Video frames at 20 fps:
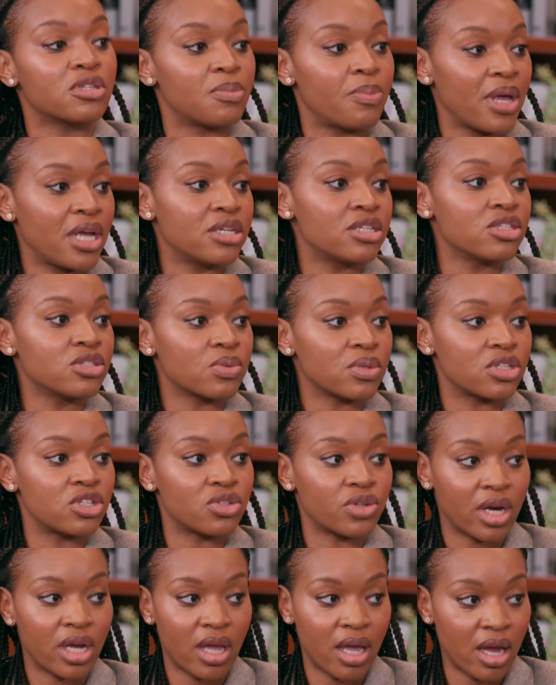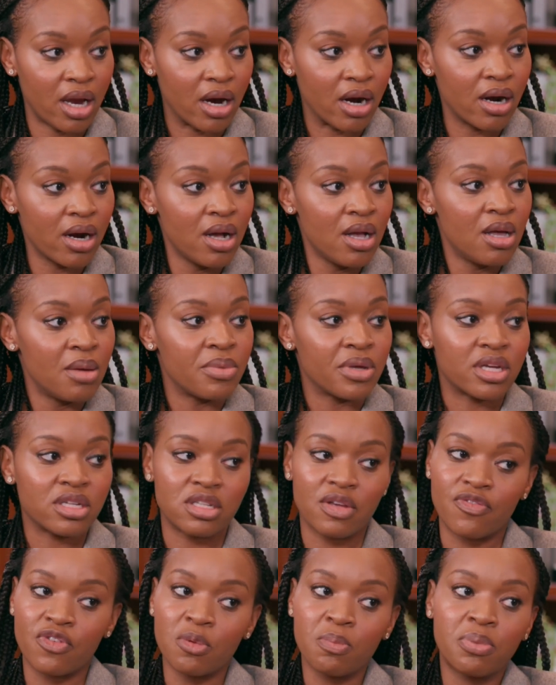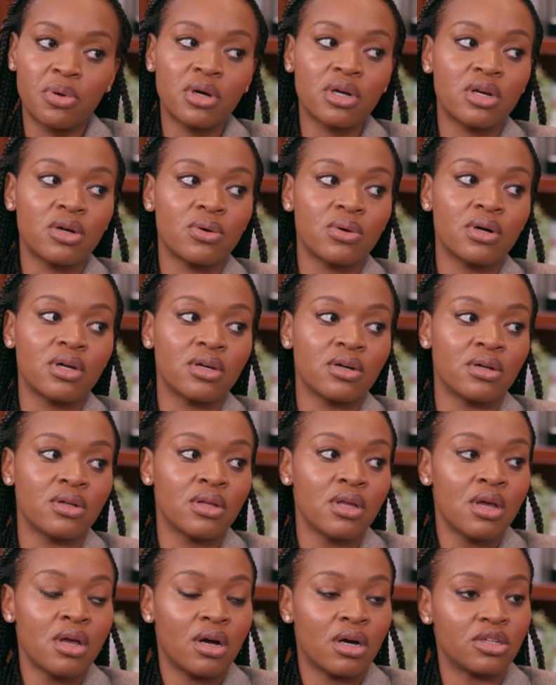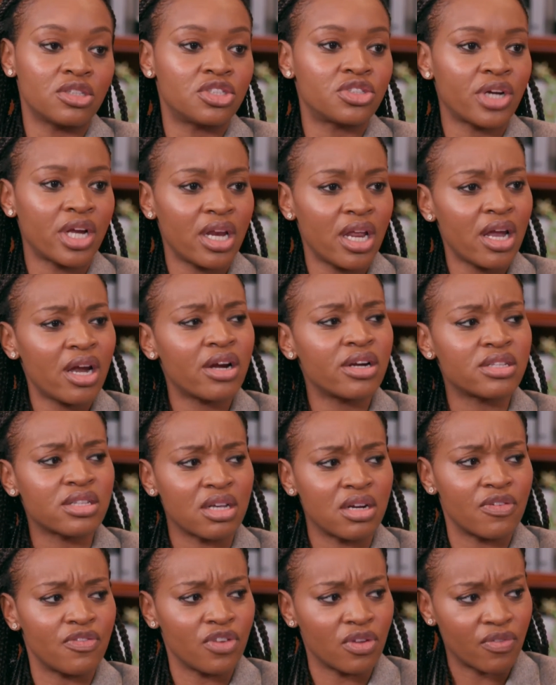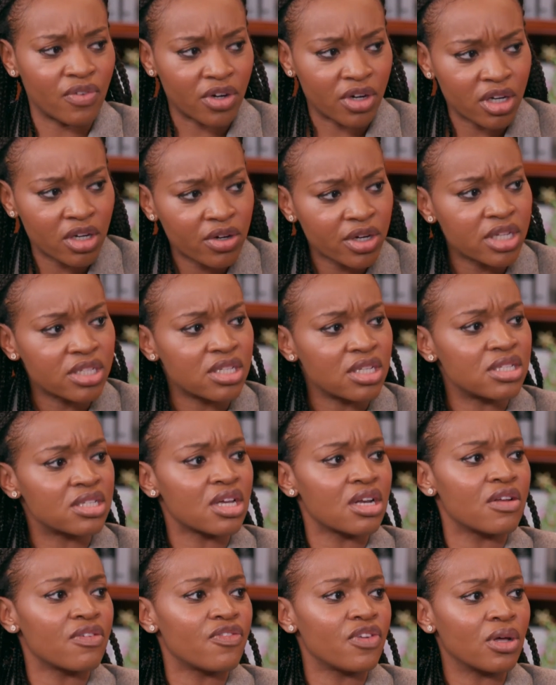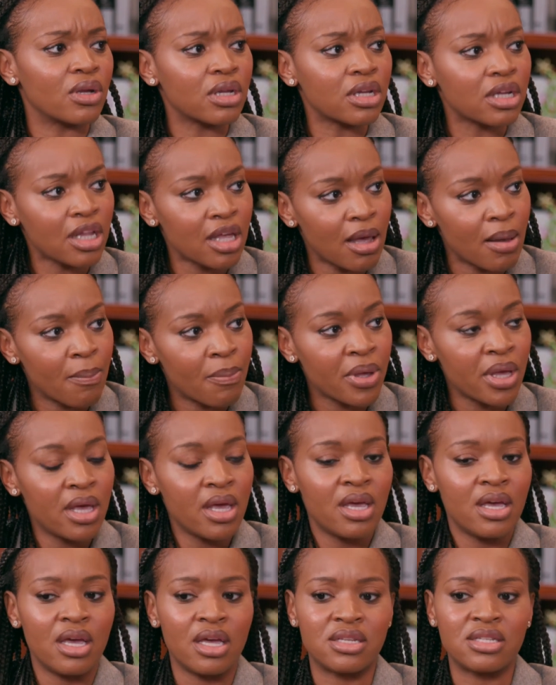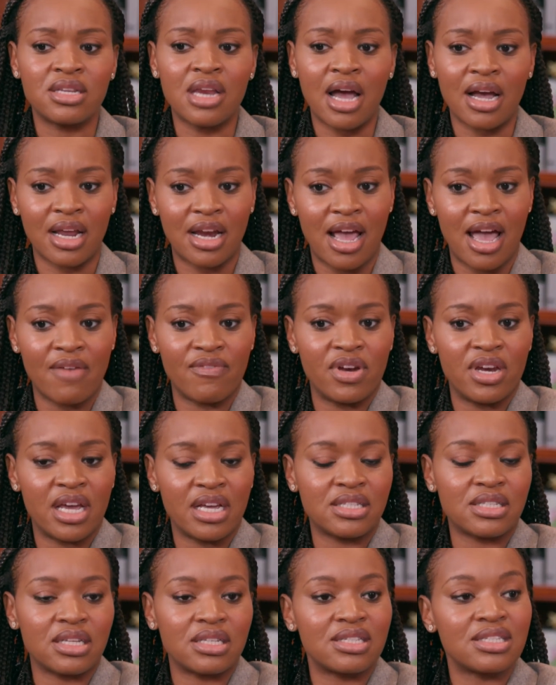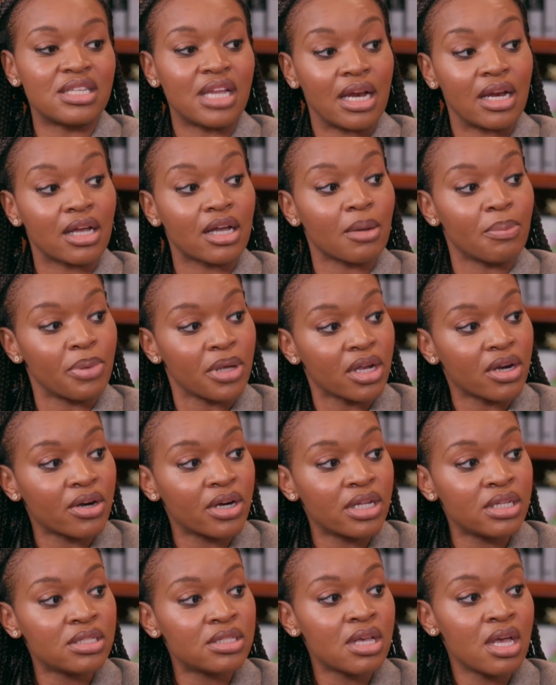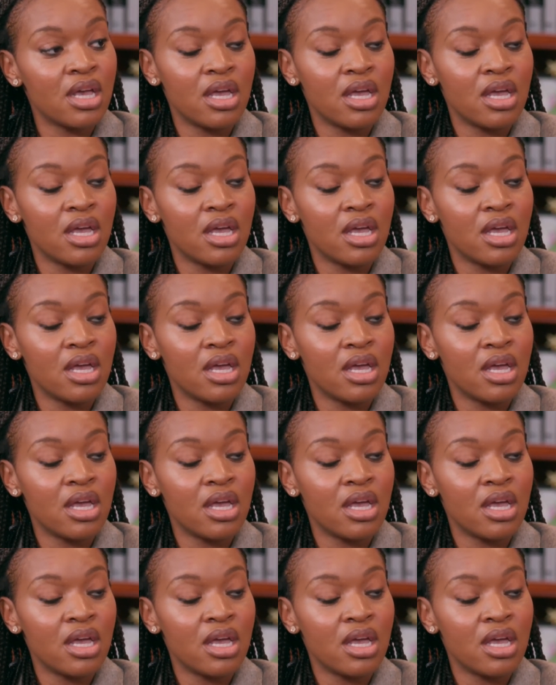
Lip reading: to patients with straight hair, because if you put an oil on straight hair, it's going to feel very greasy, it's going to feel limp, it's not going to have a nice aesthetic appearance,